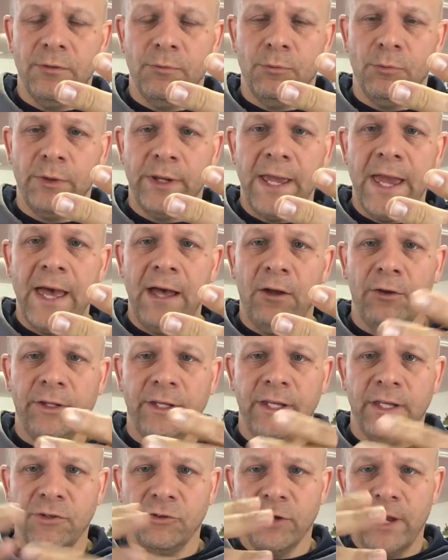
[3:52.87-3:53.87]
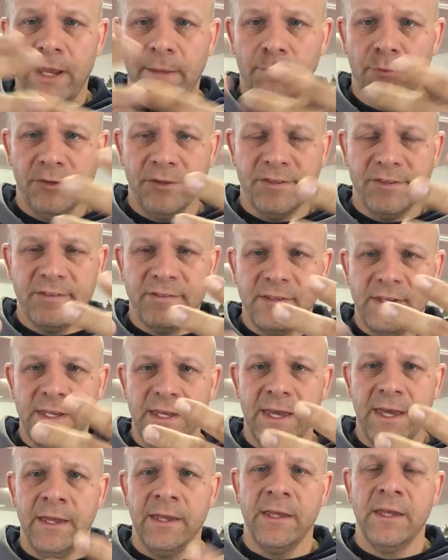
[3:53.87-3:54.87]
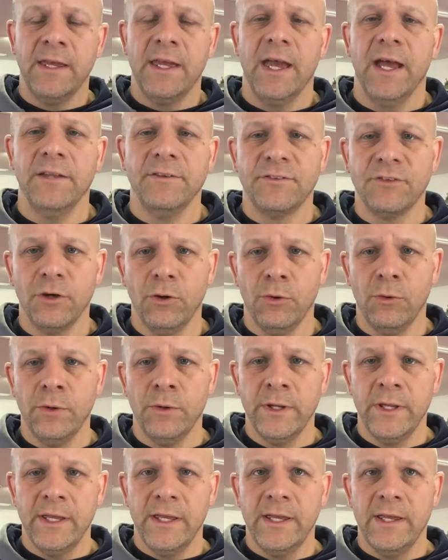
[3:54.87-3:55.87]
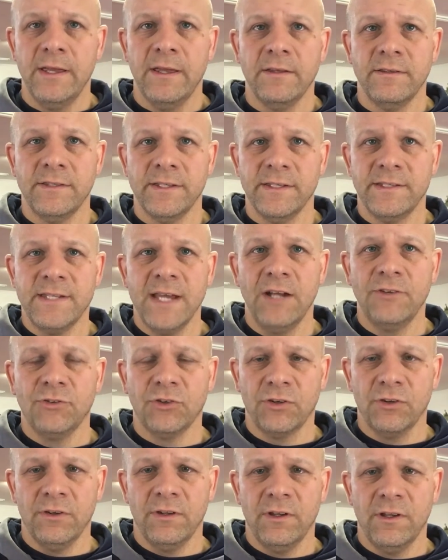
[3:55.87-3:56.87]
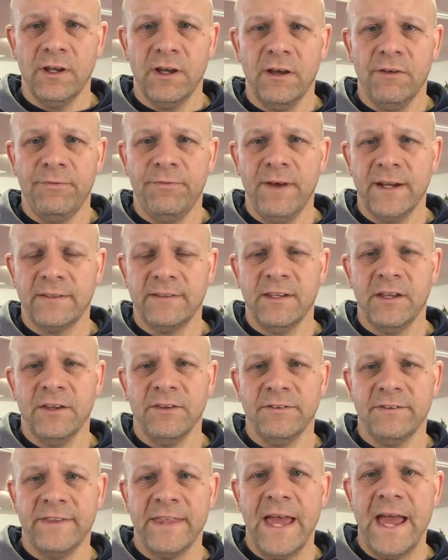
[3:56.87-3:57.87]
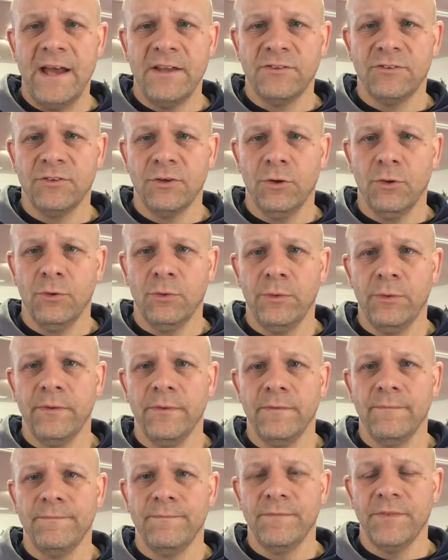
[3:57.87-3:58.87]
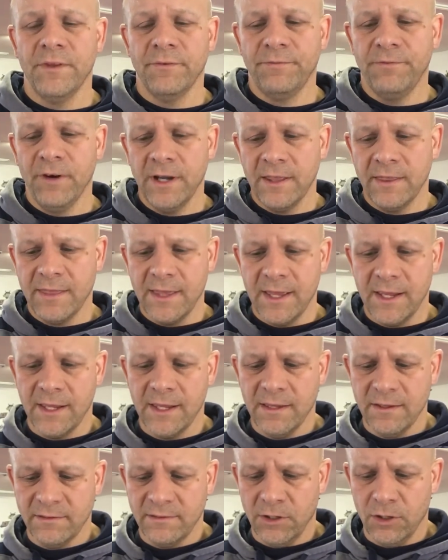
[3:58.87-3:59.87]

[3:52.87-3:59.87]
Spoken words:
reality and you're able to see it. And so the Tetris effect does that. So the funny thing is,